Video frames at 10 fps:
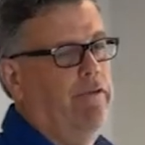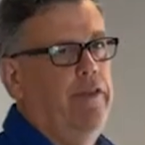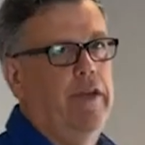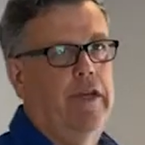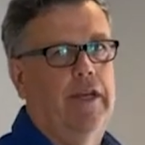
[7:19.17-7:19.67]
the
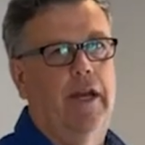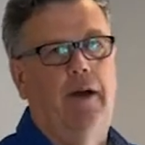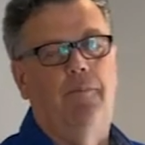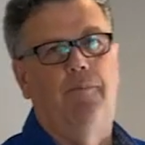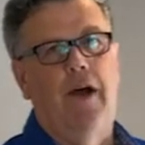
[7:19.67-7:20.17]

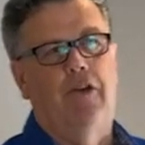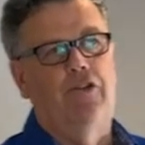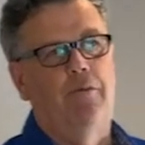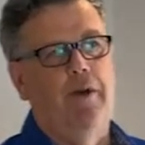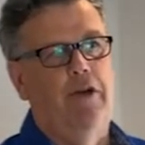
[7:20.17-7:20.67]
master
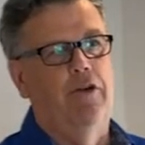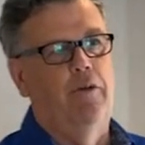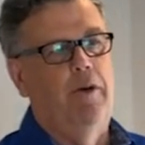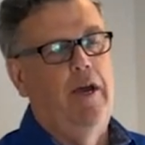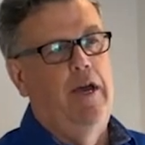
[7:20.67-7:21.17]
bedroom,
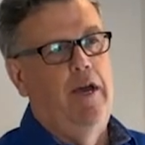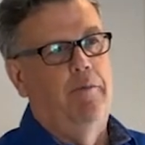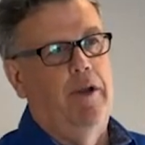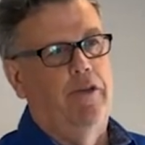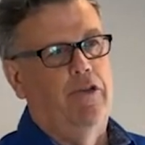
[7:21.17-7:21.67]
but
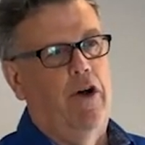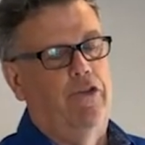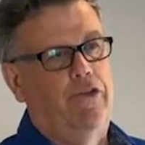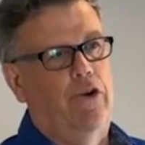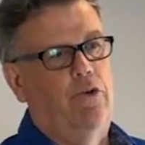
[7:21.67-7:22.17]
it's
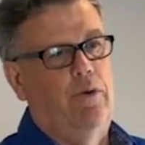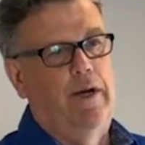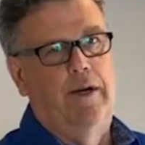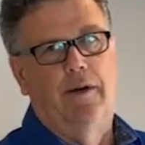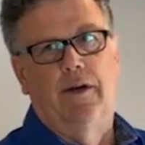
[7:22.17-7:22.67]
also
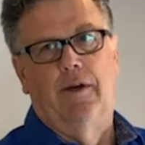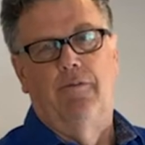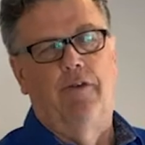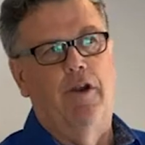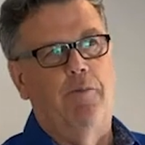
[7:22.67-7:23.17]

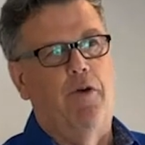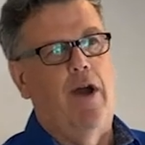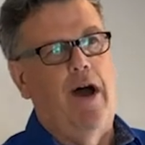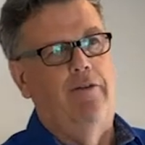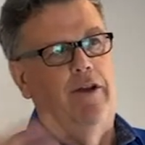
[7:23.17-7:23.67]
very
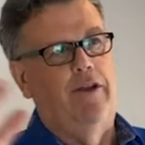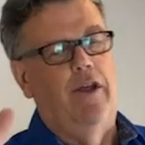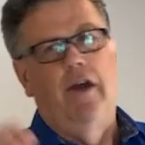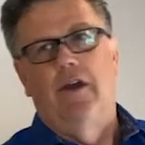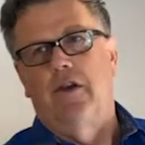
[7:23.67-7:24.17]
private.
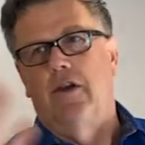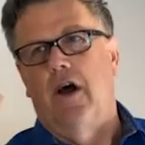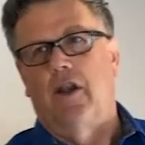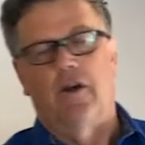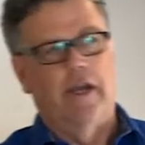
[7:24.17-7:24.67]
You're not
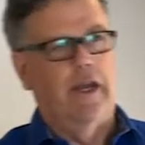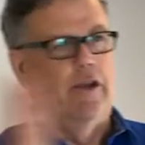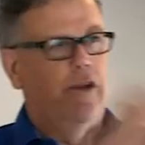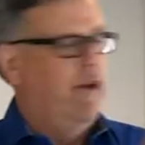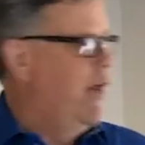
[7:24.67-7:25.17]
looking
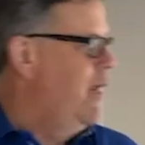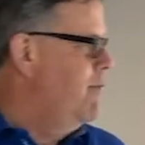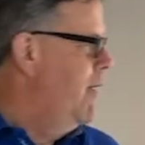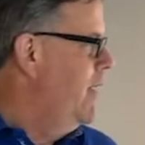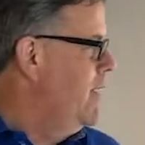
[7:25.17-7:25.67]
into
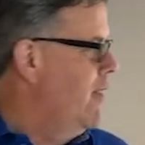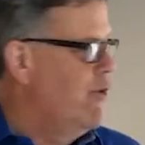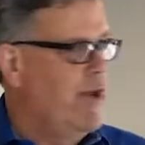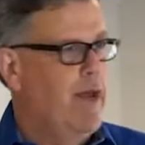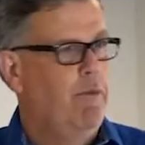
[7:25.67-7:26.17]
any other
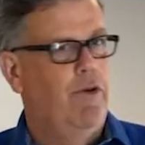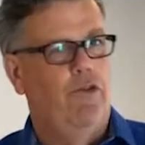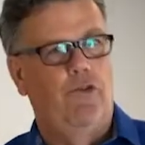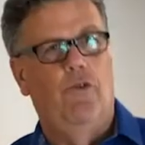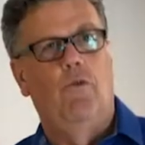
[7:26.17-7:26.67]

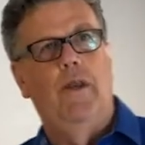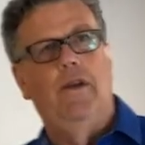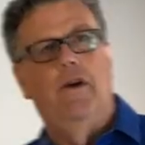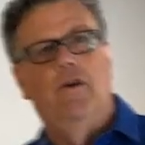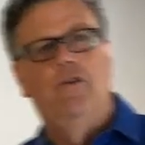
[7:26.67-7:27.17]
neighbor's
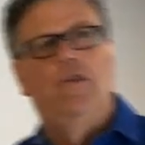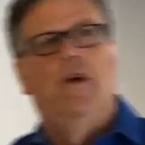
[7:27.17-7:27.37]
windows.